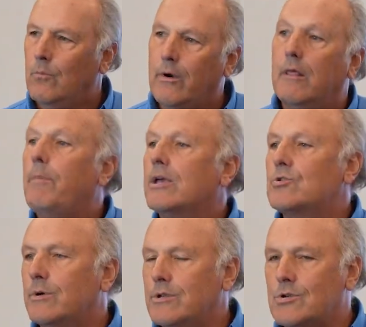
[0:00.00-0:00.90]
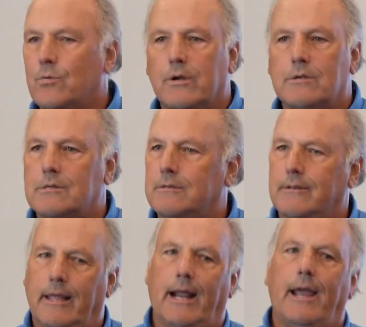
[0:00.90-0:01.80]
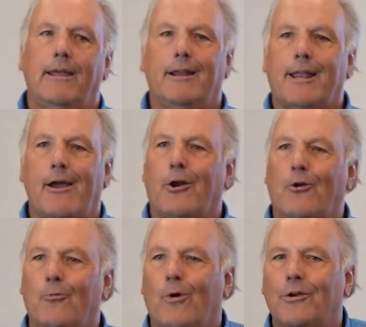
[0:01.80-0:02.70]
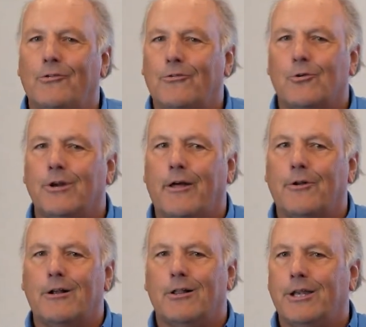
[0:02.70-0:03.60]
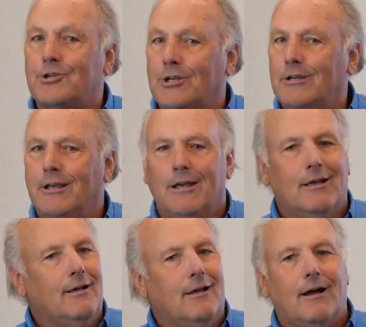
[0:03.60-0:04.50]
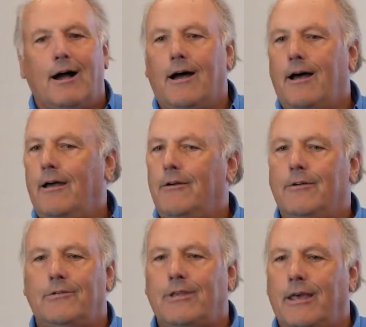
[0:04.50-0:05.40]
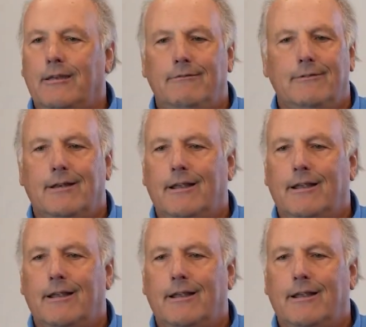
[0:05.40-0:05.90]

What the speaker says: One of the best ones was that I encountered was through another clinician, had